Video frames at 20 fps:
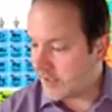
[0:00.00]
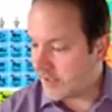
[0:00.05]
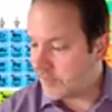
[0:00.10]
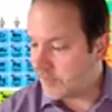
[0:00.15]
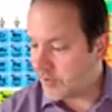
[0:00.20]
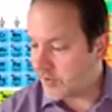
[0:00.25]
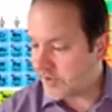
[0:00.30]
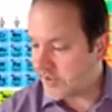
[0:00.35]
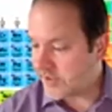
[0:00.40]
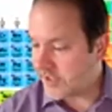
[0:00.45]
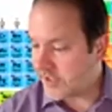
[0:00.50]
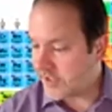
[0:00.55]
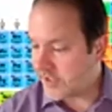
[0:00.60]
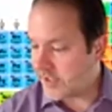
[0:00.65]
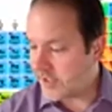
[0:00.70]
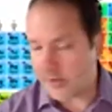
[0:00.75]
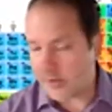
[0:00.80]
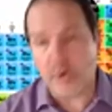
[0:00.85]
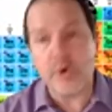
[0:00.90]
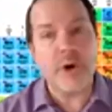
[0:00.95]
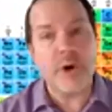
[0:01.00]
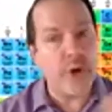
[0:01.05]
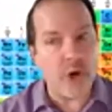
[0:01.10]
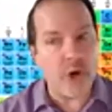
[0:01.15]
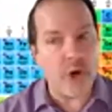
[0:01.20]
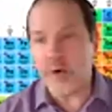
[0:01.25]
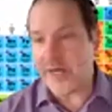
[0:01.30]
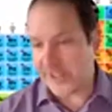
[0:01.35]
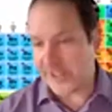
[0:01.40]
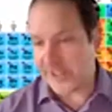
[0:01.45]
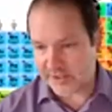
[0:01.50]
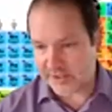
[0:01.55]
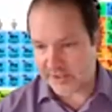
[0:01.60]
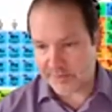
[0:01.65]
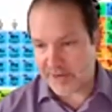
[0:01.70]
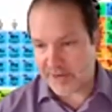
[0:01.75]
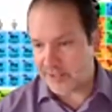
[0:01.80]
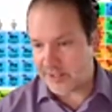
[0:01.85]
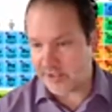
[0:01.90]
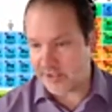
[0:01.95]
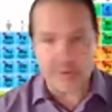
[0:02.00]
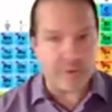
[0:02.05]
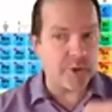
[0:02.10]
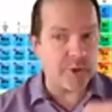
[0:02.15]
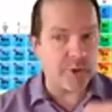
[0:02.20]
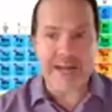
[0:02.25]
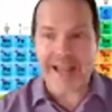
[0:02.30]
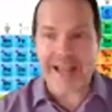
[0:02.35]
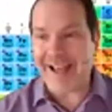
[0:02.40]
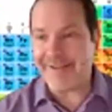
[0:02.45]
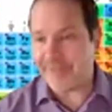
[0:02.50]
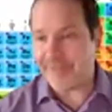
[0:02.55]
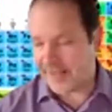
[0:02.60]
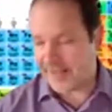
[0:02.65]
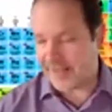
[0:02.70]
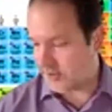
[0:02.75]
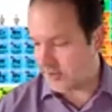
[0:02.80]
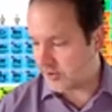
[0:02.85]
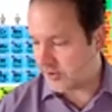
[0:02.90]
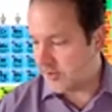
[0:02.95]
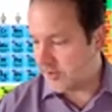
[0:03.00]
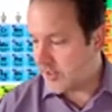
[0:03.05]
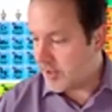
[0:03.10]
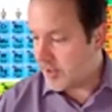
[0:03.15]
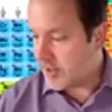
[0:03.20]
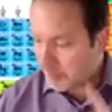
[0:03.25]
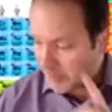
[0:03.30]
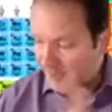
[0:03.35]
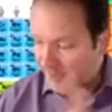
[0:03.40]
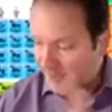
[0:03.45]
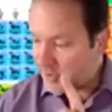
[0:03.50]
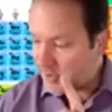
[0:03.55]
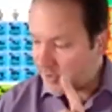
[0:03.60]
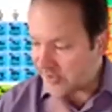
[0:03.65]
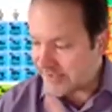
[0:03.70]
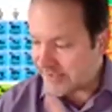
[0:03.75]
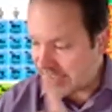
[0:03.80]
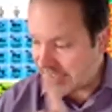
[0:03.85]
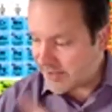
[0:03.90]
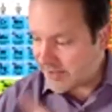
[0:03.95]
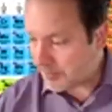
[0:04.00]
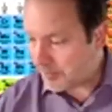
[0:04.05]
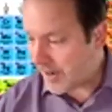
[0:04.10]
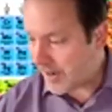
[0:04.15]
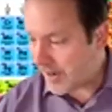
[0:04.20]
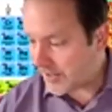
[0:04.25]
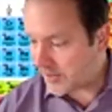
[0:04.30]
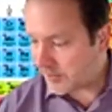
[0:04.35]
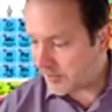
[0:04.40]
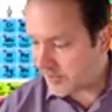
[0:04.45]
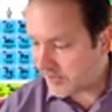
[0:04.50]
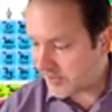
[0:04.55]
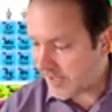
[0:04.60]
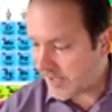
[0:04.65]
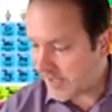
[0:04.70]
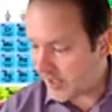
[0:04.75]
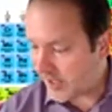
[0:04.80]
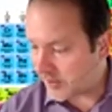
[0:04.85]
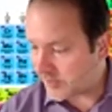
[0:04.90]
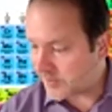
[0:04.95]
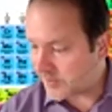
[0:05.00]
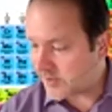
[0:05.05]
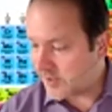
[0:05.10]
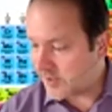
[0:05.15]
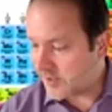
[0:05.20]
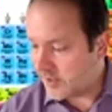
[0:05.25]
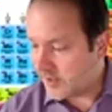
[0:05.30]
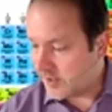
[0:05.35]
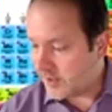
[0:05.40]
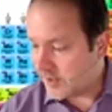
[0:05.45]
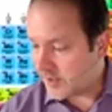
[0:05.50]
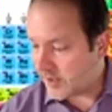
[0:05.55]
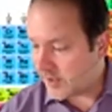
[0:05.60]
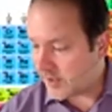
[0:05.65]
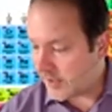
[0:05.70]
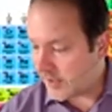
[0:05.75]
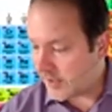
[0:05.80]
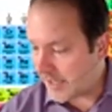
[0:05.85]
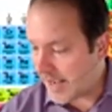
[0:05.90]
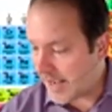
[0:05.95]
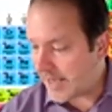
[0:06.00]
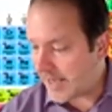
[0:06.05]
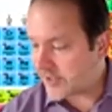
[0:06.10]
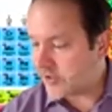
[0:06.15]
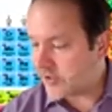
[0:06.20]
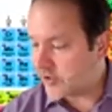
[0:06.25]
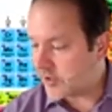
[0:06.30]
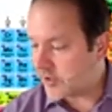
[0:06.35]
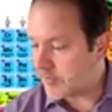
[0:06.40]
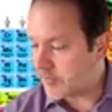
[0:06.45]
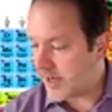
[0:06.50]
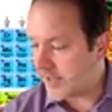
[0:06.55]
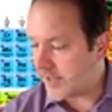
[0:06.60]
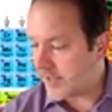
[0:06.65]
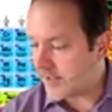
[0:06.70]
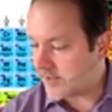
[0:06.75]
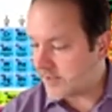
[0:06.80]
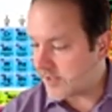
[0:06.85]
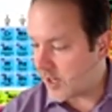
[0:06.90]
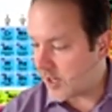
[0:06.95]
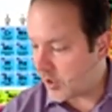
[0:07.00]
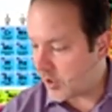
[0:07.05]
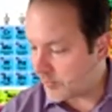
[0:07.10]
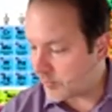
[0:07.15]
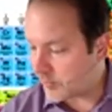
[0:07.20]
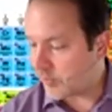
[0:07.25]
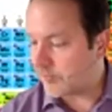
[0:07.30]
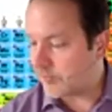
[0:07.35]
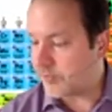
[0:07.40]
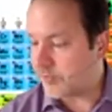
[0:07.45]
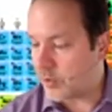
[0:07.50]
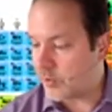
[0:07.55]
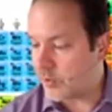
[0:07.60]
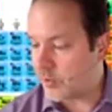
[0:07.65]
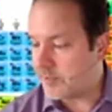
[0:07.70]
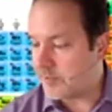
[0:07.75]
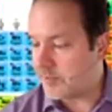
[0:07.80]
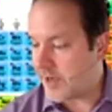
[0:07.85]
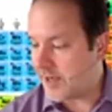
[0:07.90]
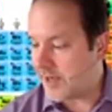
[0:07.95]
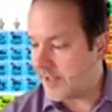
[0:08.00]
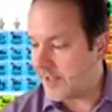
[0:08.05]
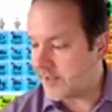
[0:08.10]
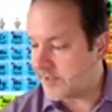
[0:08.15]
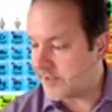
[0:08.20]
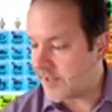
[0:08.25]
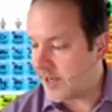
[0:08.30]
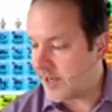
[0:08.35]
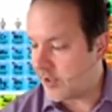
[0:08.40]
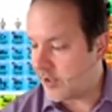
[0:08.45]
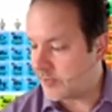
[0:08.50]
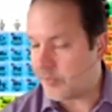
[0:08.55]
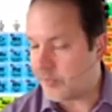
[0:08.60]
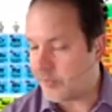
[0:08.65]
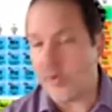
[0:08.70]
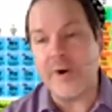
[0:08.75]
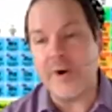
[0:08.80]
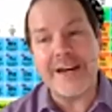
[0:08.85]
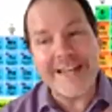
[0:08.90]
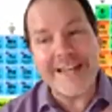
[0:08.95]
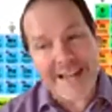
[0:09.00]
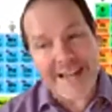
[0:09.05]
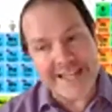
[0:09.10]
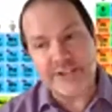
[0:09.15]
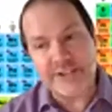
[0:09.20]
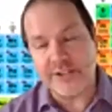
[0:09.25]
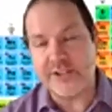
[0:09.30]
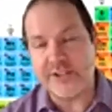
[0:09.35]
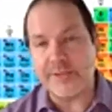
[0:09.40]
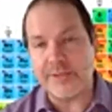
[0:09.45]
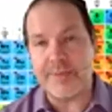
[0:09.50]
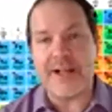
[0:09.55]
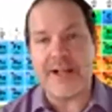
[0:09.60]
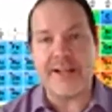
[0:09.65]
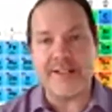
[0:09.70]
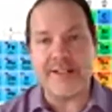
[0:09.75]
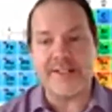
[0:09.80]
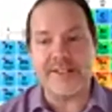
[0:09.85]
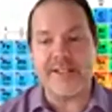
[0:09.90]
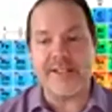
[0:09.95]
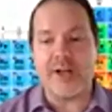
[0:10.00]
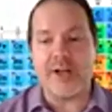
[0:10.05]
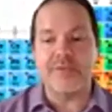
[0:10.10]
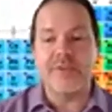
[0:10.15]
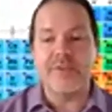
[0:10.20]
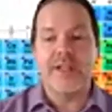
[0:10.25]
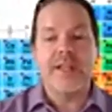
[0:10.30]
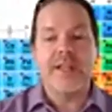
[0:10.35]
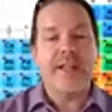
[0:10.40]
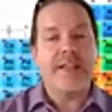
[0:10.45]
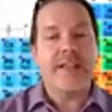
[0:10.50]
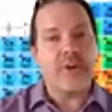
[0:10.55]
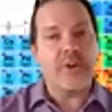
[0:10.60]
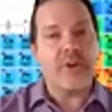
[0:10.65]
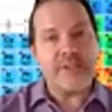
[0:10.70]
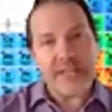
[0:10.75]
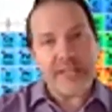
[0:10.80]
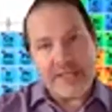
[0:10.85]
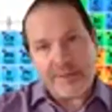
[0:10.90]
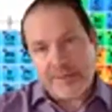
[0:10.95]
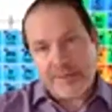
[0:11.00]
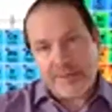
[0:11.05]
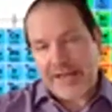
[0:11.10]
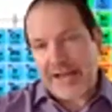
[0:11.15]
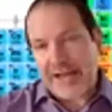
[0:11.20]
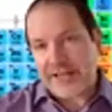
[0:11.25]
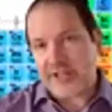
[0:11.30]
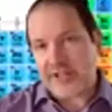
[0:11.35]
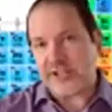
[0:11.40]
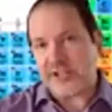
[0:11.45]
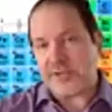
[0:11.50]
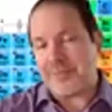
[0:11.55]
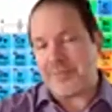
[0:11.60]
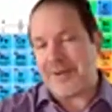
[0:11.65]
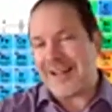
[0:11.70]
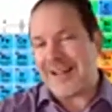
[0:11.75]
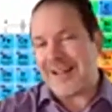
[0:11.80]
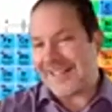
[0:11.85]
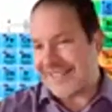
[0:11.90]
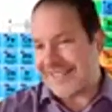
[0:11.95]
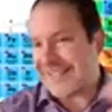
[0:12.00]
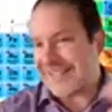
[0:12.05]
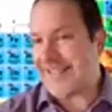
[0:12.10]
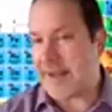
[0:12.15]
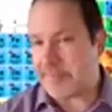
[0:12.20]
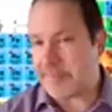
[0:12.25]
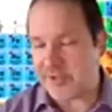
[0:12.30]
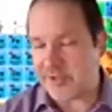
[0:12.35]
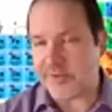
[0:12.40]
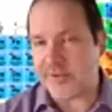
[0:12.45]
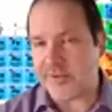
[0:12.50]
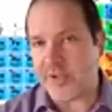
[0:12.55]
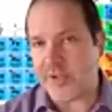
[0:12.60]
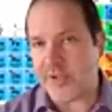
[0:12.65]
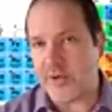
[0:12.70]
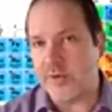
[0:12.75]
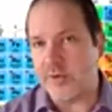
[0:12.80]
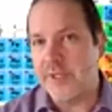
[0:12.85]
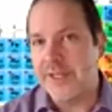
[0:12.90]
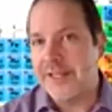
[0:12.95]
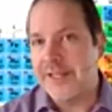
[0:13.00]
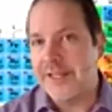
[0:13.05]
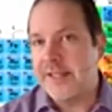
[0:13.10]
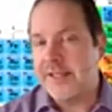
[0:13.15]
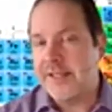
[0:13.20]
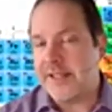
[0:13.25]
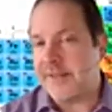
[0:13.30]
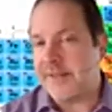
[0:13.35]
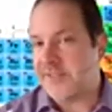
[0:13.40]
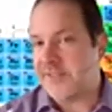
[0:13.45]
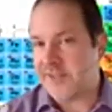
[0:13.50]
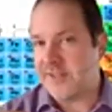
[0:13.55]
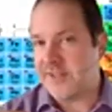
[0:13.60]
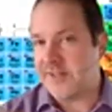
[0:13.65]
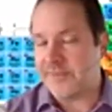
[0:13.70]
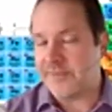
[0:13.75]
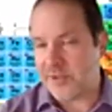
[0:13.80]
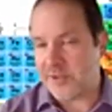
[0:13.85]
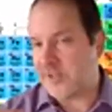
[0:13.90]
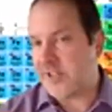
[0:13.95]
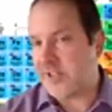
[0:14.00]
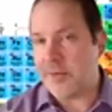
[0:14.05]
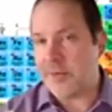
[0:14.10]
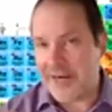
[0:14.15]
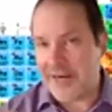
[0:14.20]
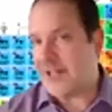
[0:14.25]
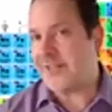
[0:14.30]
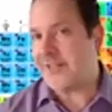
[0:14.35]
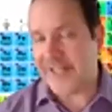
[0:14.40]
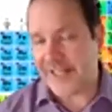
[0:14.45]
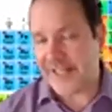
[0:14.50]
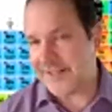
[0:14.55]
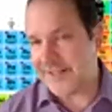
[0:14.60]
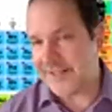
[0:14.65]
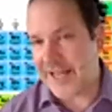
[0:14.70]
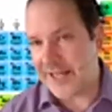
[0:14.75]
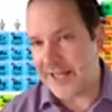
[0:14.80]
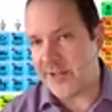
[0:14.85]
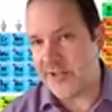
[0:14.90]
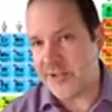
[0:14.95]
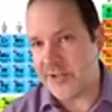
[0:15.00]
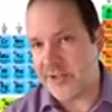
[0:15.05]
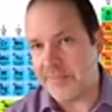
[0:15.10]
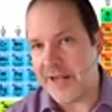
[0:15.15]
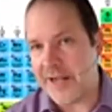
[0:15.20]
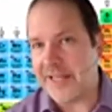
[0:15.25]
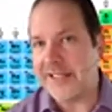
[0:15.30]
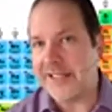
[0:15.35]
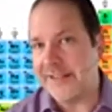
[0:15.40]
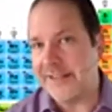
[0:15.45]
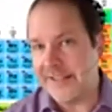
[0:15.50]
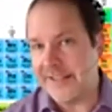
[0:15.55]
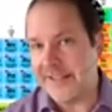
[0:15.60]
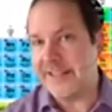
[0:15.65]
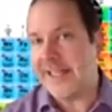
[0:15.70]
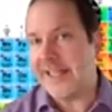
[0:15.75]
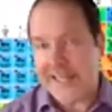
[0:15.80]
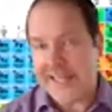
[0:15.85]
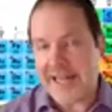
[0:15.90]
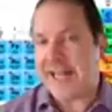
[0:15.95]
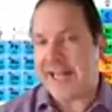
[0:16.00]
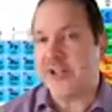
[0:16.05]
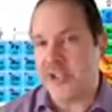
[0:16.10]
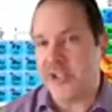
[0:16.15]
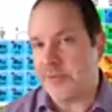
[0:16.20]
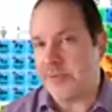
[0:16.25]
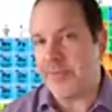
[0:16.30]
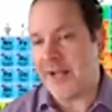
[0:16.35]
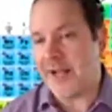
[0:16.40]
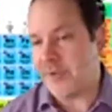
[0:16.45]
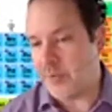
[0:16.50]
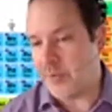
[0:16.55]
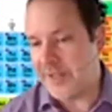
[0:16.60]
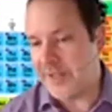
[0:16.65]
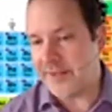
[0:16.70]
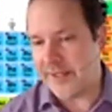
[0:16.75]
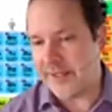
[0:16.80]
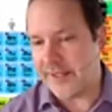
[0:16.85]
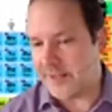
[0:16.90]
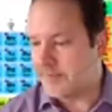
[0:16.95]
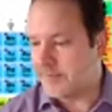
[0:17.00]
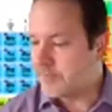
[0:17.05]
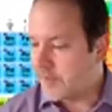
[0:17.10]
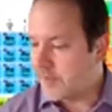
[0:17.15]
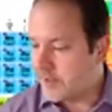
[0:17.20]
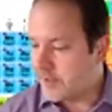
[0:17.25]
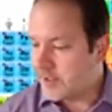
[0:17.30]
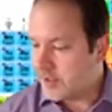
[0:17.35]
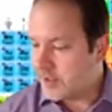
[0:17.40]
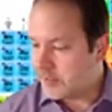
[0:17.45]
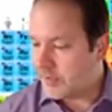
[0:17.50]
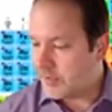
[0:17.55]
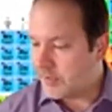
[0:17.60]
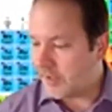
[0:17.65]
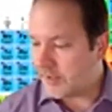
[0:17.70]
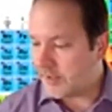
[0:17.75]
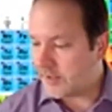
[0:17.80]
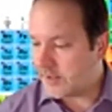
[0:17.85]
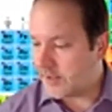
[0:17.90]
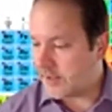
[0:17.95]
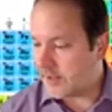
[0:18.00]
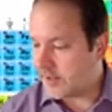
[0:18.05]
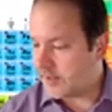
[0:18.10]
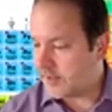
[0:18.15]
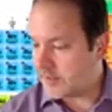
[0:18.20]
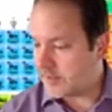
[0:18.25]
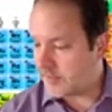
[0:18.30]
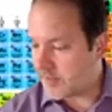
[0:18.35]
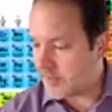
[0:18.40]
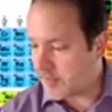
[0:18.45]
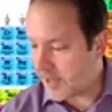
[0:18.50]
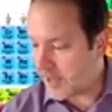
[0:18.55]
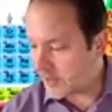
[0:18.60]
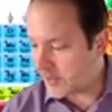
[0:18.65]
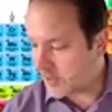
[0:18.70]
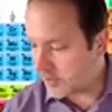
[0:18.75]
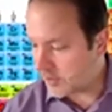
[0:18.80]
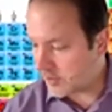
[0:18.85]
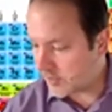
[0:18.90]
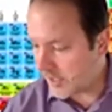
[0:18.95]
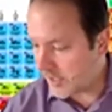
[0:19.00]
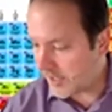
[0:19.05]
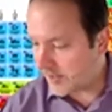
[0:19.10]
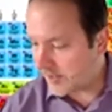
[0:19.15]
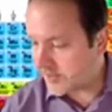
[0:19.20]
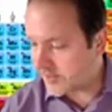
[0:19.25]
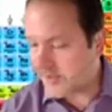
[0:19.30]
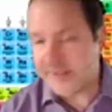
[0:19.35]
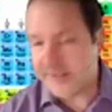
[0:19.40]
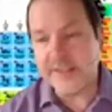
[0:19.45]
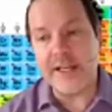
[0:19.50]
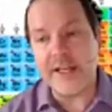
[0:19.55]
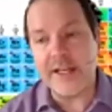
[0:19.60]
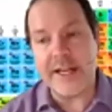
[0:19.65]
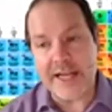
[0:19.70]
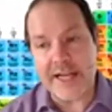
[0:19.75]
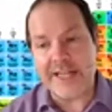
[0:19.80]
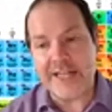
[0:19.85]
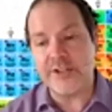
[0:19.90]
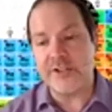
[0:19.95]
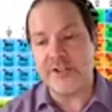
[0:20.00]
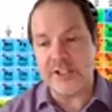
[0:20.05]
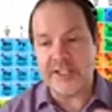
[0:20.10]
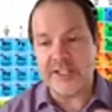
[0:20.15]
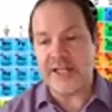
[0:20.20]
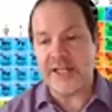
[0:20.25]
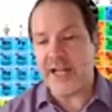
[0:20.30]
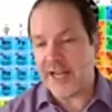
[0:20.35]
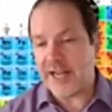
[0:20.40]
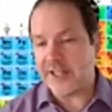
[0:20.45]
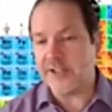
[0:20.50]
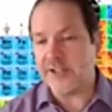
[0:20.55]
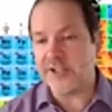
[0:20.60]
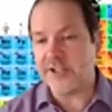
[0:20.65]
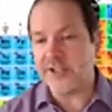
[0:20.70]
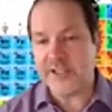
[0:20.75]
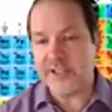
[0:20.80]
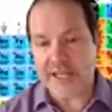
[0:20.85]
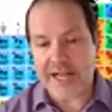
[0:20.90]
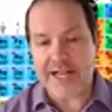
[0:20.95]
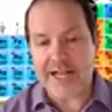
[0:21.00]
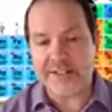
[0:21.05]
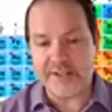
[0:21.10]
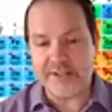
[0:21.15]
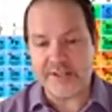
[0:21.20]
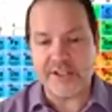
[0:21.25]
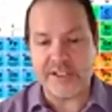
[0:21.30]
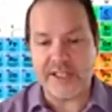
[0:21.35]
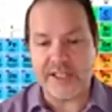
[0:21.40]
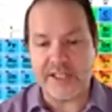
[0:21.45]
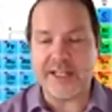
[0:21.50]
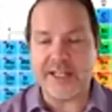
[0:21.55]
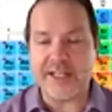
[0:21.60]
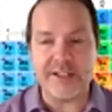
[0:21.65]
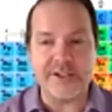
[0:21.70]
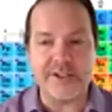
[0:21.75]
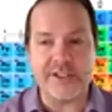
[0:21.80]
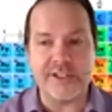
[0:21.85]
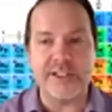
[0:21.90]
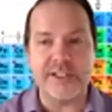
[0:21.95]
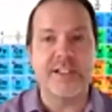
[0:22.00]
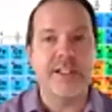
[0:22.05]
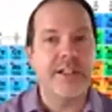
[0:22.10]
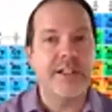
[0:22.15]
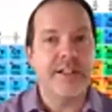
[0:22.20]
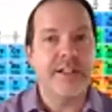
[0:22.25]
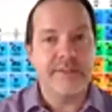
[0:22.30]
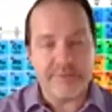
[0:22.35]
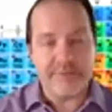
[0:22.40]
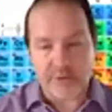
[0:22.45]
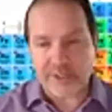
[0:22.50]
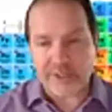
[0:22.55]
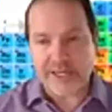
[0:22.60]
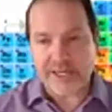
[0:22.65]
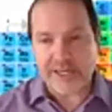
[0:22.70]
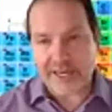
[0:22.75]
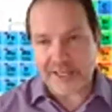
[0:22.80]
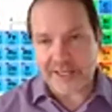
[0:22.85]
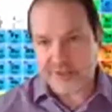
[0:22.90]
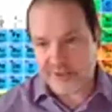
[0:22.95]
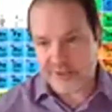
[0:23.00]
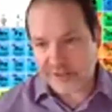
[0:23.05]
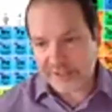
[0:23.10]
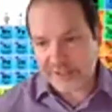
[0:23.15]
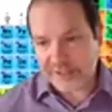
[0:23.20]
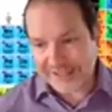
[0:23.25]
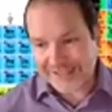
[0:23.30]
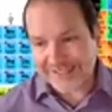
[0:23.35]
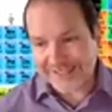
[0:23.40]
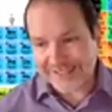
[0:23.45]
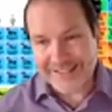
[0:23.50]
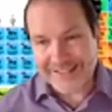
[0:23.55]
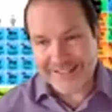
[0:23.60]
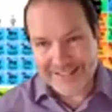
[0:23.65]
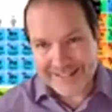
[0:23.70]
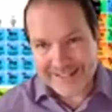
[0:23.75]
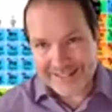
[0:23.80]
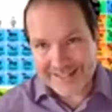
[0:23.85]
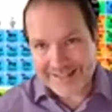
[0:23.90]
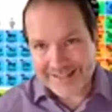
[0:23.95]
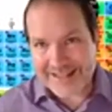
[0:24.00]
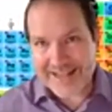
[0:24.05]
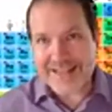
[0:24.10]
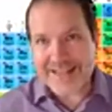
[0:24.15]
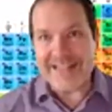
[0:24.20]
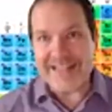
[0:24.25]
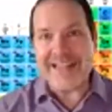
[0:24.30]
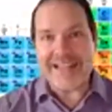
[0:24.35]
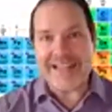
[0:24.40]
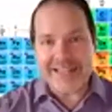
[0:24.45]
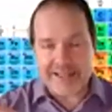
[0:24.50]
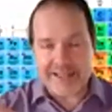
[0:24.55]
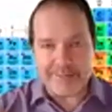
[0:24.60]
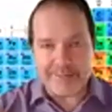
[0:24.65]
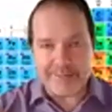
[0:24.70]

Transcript: If you see or an OH in the molecule or an FH, but if you see them by themselves, uh, an oxygen by itself or a fluorine by itself or a nitrogen by itself, those can be hydrogen bond acceptors. So if, if there's someone else that has hydrogen bonding, then they can hydrogen bond with it. But uh, if the molecule has a nitrogen and a hydrogen, oxygen and hydrogen, fluorine hydrogen in it, then it